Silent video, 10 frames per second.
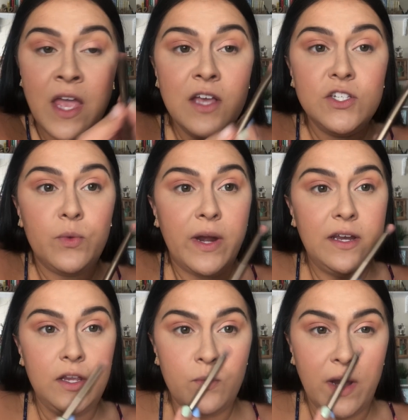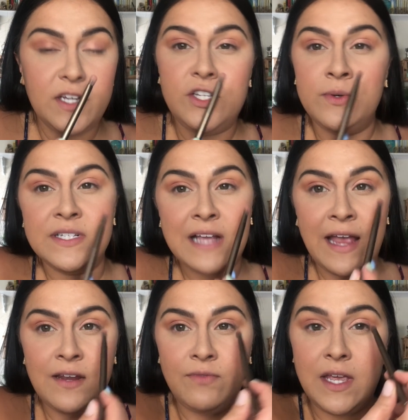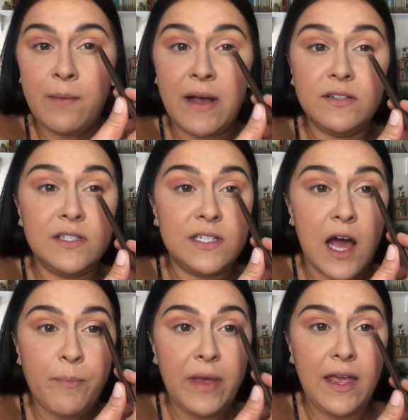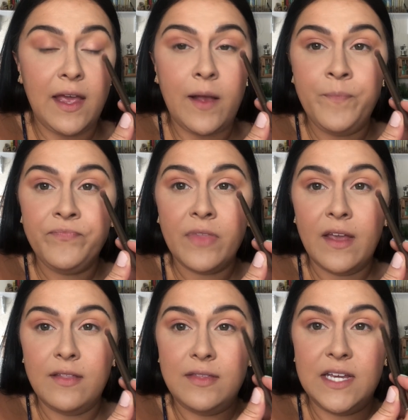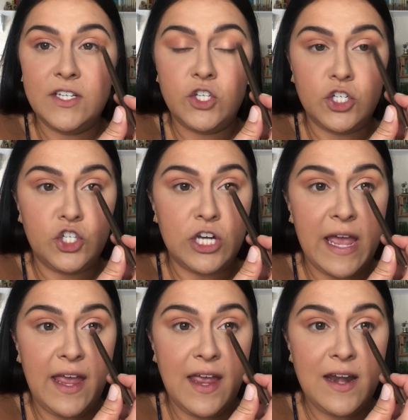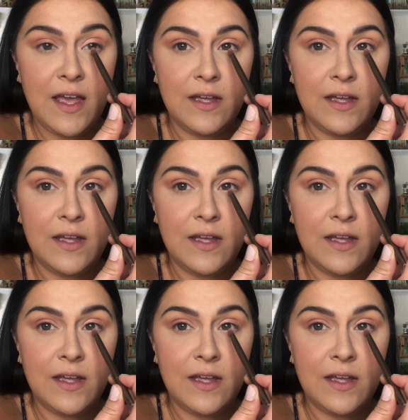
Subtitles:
So what you wanna do is kind of think about stopping this shade